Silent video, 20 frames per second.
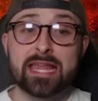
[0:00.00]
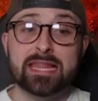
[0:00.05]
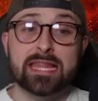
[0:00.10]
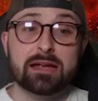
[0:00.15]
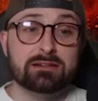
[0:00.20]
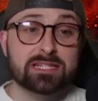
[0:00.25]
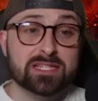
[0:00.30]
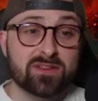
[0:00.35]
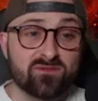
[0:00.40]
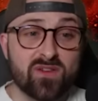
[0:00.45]

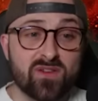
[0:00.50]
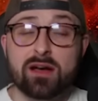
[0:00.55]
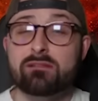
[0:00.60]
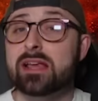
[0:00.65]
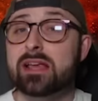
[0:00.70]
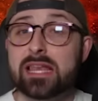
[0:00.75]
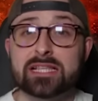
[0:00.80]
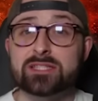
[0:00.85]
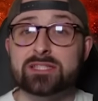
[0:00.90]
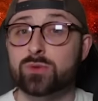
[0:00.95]
There is
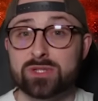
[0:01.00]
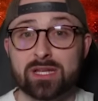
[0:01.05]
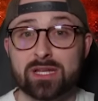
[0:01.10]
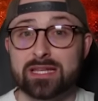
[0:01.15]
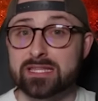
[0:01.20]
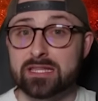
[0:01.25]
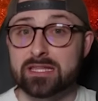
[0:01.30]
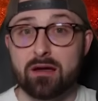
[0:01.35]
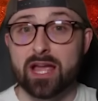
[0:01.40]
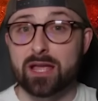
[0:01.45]
very little to
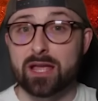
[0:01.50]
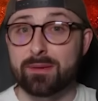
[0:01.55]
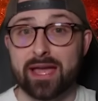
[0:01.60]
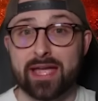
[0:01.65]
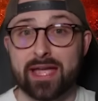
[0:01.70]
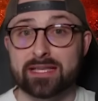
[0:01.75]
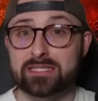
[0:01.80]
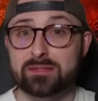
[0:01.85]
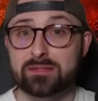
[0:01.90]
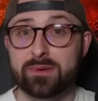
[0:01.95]
dislike
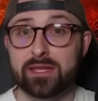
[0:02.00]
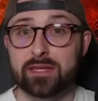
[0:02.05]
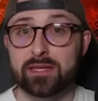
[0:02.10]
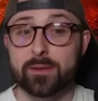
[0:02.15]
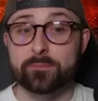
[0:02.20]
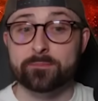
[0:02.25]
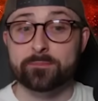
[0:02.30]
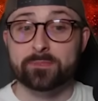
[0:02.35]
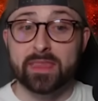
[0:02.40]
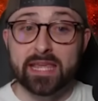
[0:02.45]
about
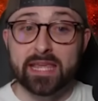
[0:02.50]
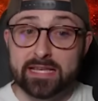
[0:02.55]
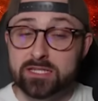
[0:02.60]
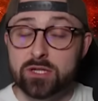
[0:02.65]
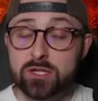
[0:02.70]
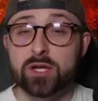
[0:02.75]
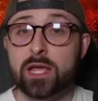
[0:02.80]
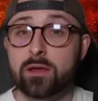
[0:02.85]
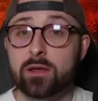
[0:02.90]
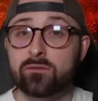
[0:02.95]
Estepinian.
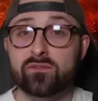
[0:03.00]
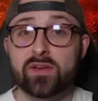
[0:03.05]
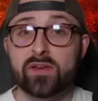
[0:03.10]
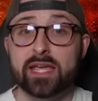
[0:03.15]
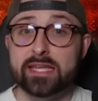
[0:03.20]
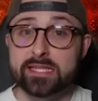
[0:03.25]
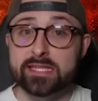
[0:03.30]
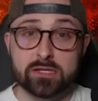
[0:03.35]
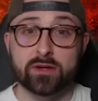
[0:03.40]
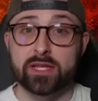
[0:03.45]
He's looking
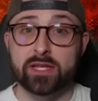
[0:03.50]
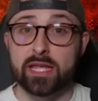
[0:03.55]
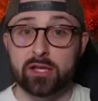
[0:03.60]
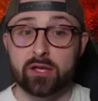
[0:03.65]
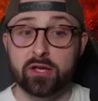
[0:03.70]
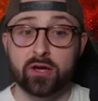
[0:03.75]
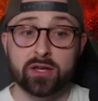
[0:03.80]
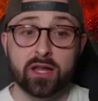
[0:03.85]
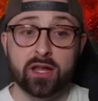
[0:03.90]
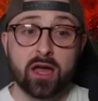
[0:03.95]
fit. He's looking
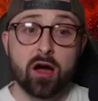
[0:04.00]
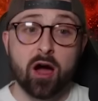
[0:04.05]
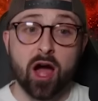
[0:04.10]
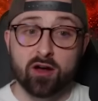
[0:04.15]
good.